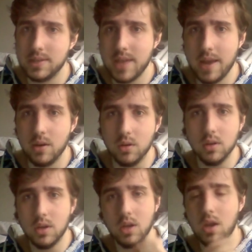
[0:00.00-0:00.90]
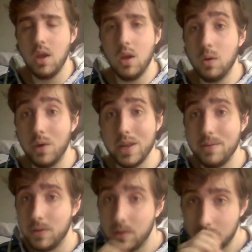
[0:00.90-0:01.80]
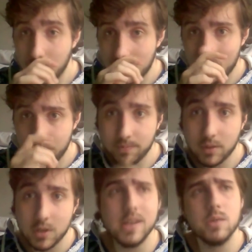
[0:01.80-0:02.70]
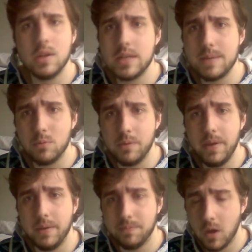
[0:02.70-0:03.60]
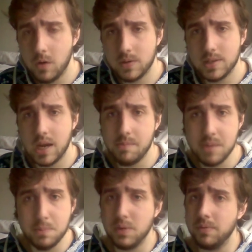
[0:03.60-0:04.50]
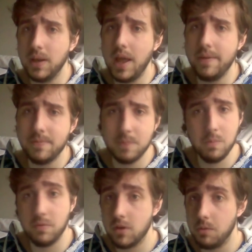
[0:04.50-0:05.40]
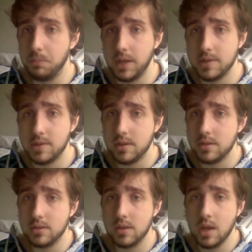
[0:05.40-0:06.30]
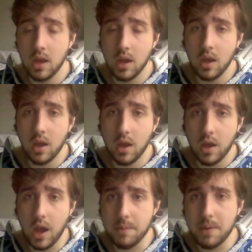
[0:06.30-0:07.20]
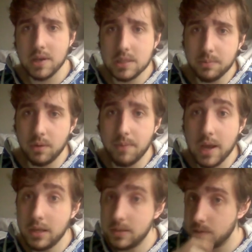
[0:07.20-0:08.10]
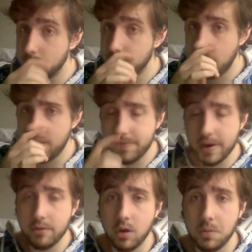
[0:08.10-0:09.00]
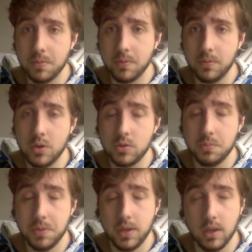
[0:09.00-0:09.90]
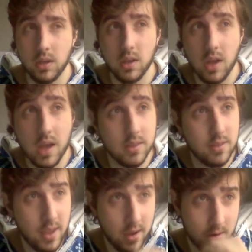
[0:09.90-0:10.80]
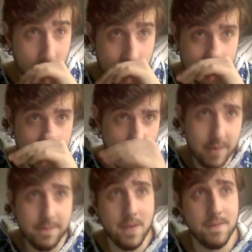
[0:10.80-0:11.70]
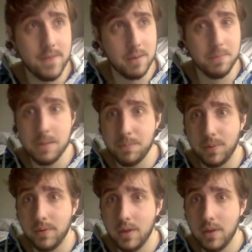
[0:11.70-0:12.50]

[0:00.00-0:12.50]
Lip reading: 10, or whatever. Because that's what's happened with me. Over time, people have left, people have gone places. And my friend group used to be, I think, around 10, 15 people.